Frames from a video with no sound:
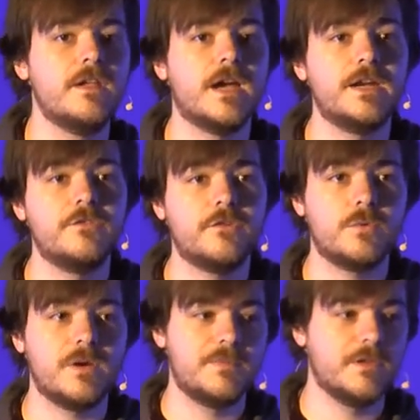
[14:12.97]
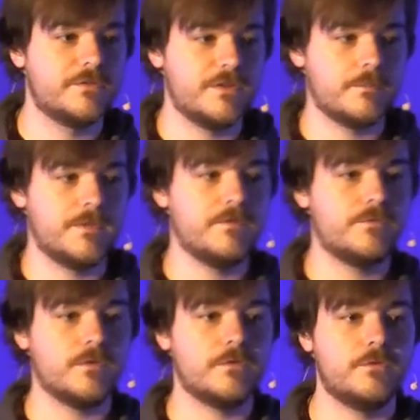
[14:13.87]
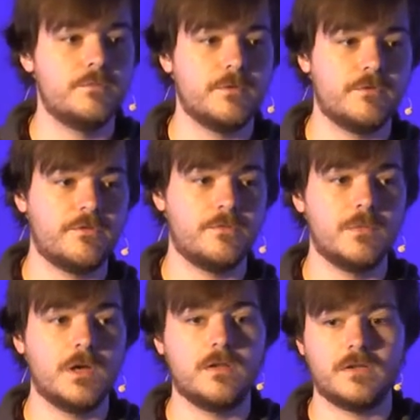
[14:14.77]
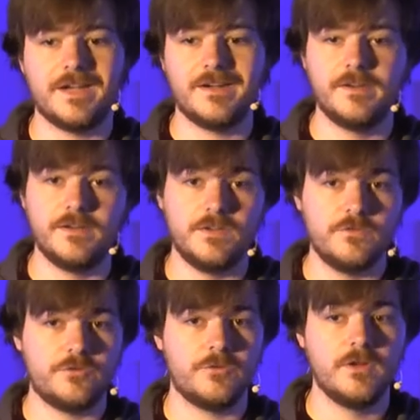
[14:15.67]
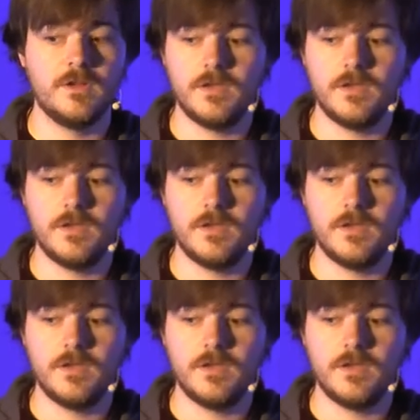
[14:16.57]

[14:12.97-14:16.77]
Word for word: I didn't just want to build something for a super small kind of niche,